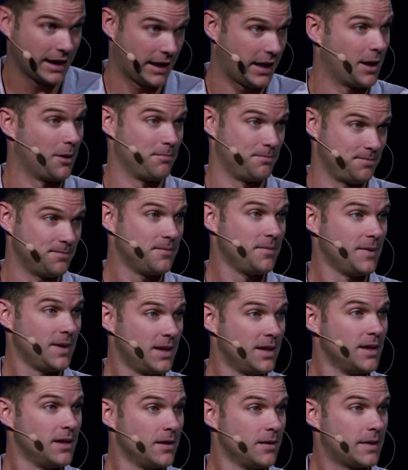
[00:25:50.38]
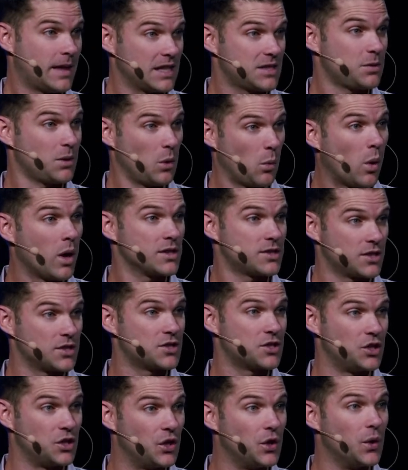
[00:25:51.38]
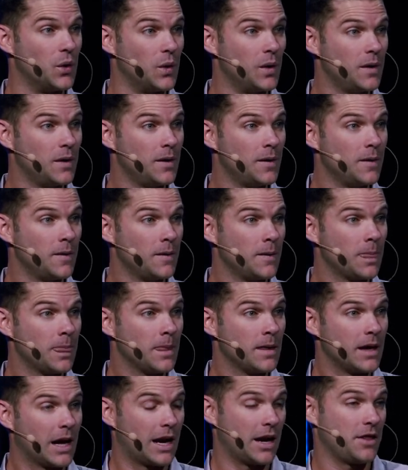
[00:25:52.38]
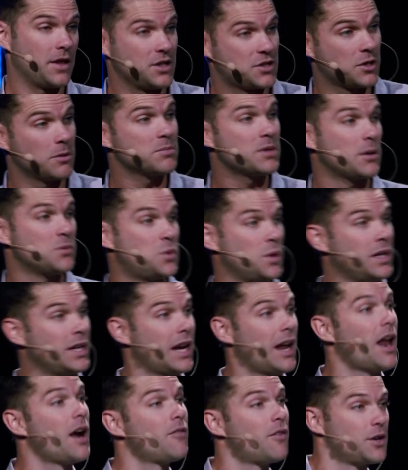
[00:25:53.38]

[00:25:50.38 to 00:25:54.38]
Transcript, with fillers: Him. That's what He wants us to do. And I think sometimes we can get ahead of